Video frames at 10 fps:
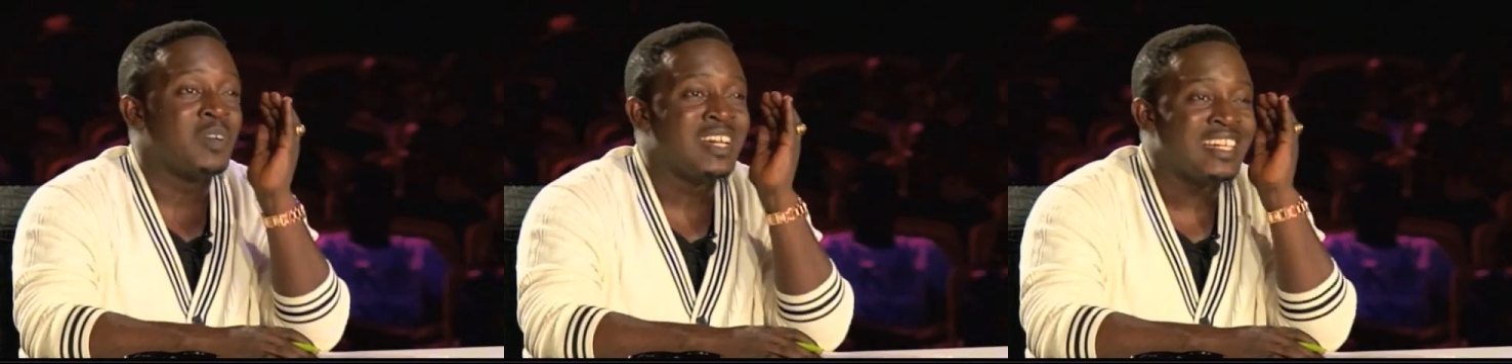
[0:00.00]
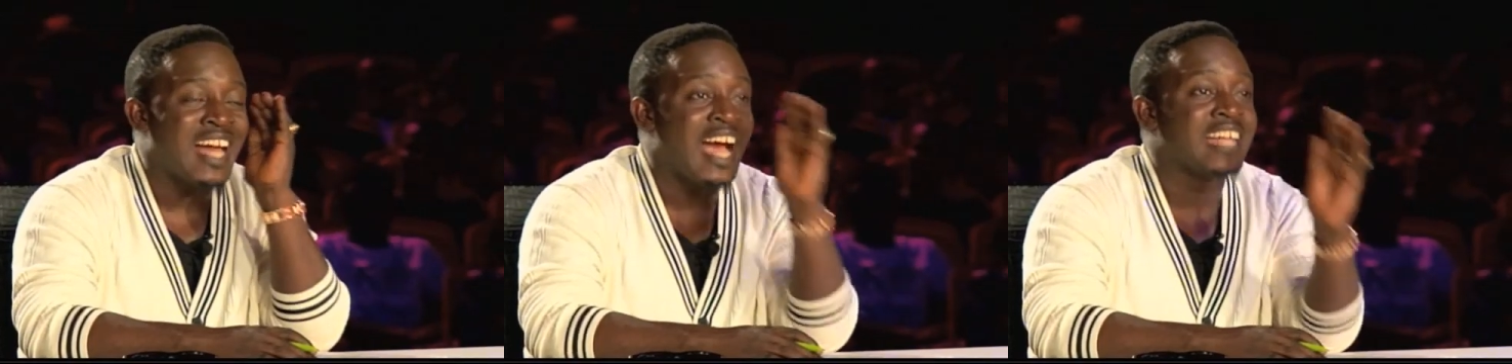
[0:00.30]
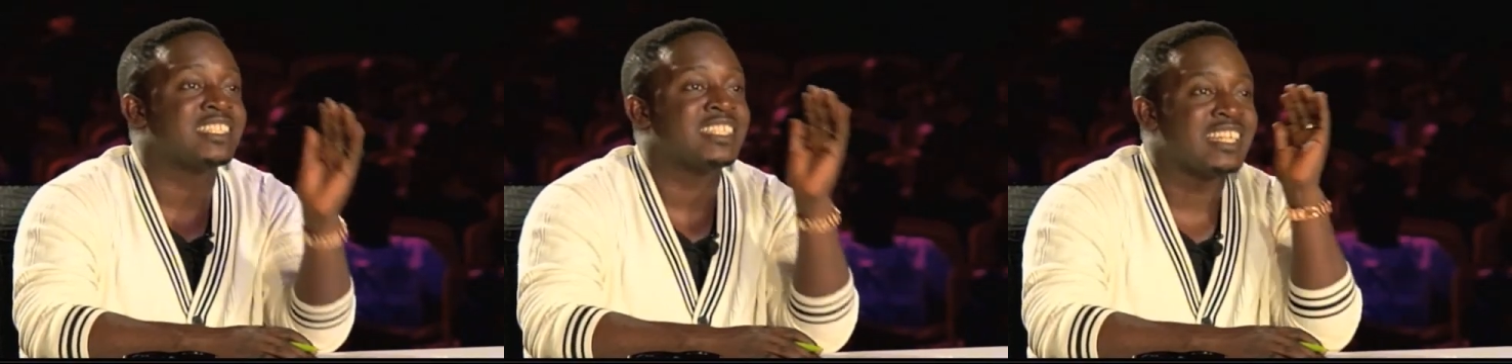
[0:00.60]

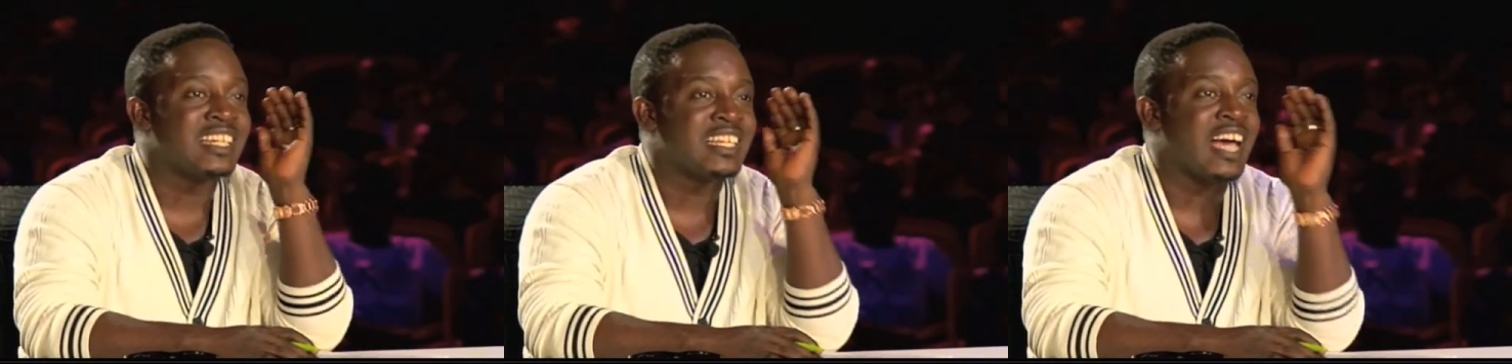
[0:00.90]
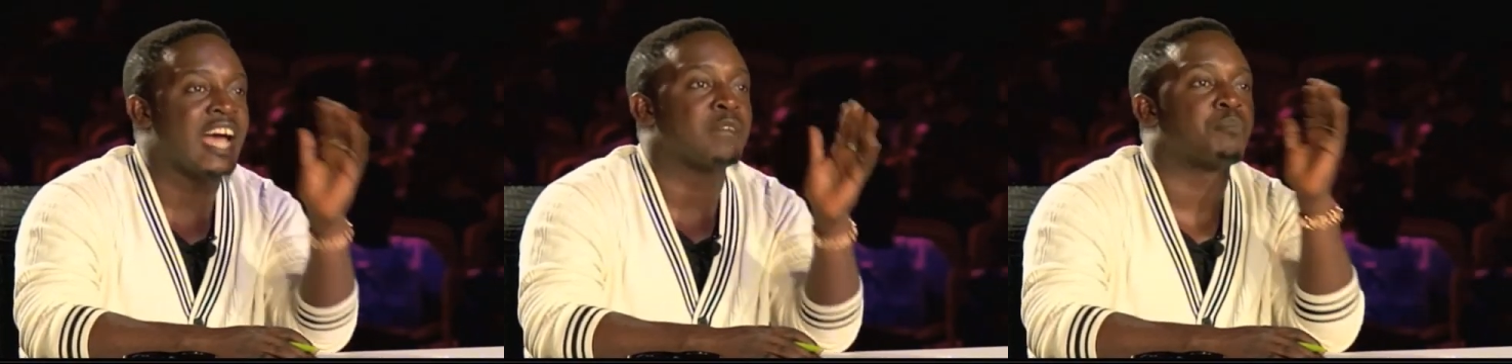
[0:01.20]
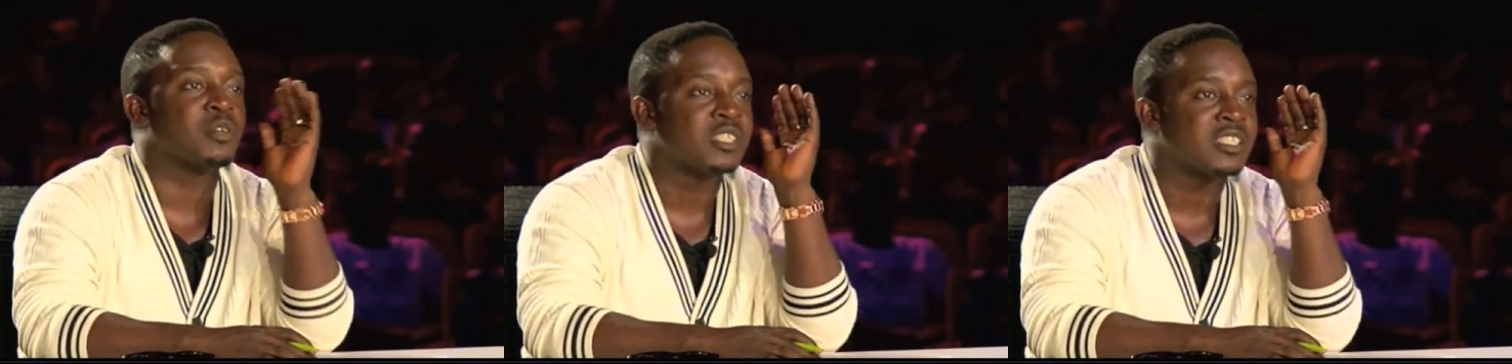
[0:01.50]

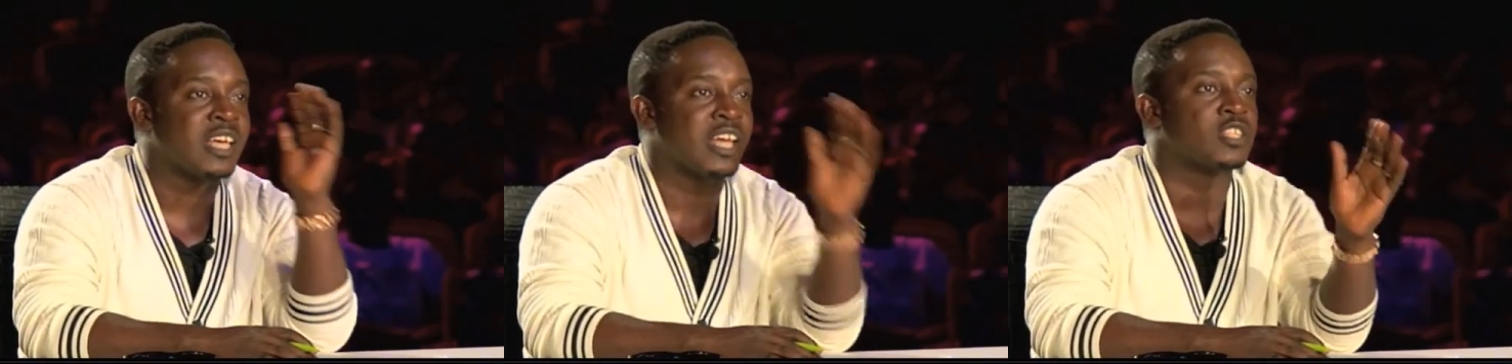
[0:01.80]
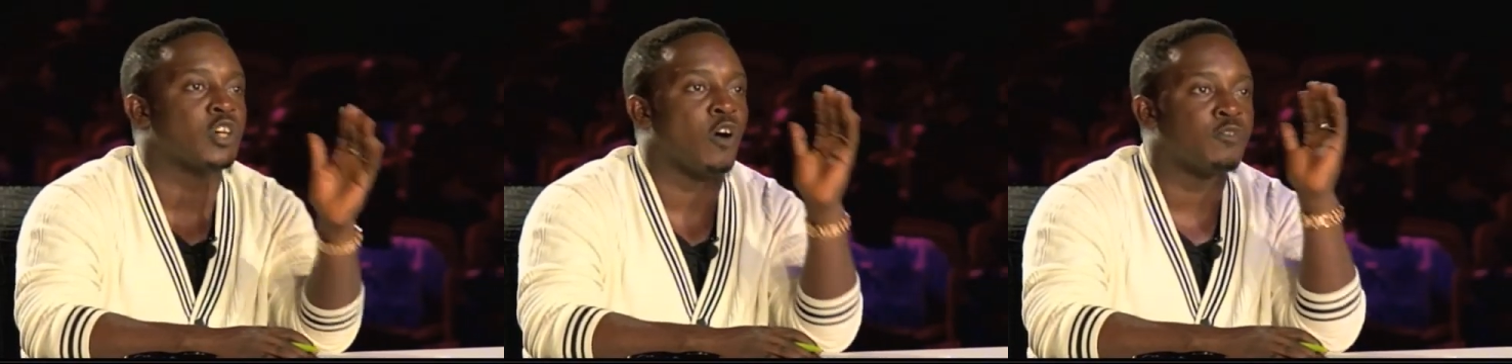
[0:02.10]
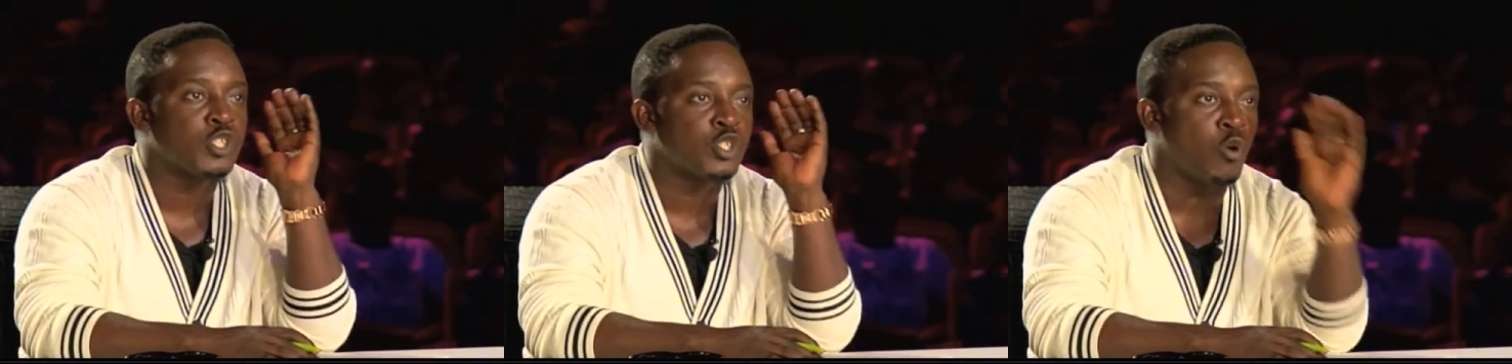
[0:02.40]
99%
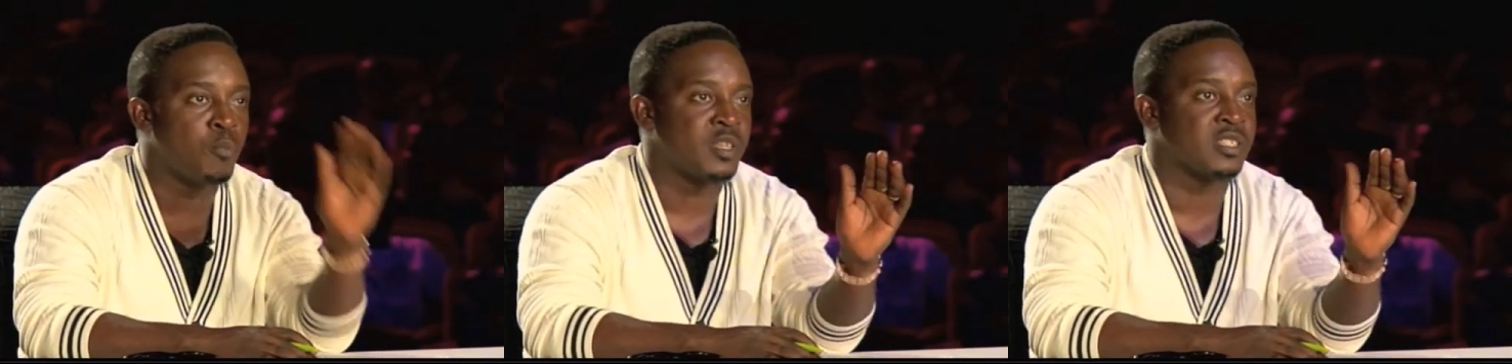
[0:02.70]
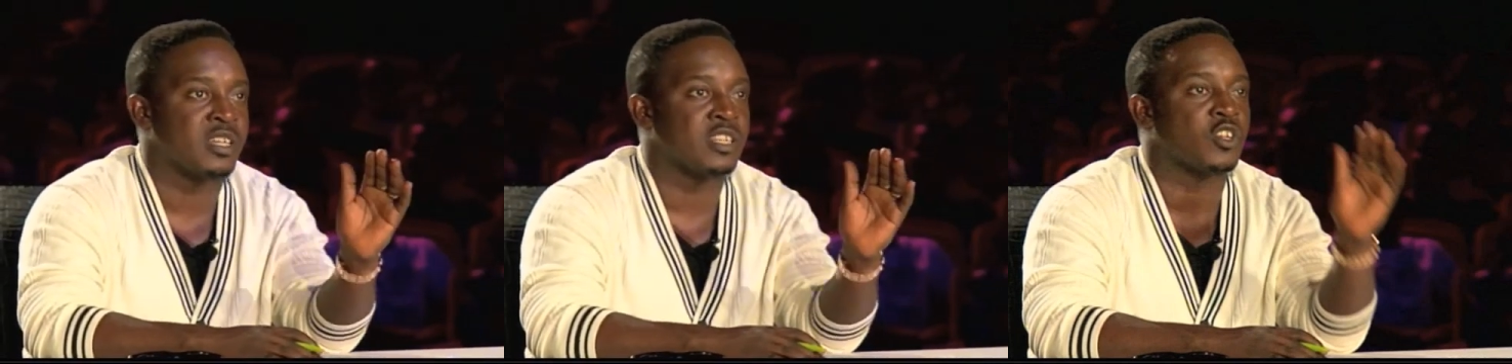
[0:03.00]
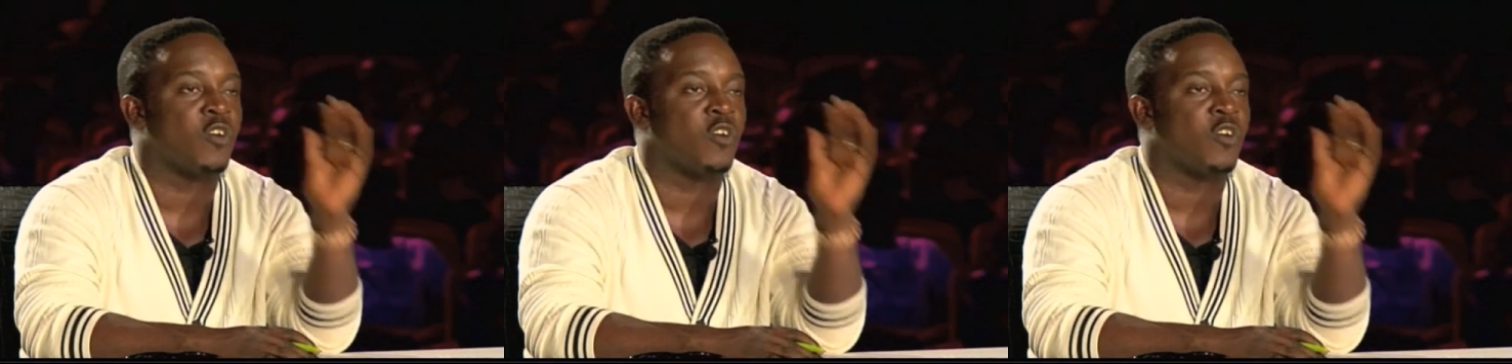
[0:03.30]
of show business,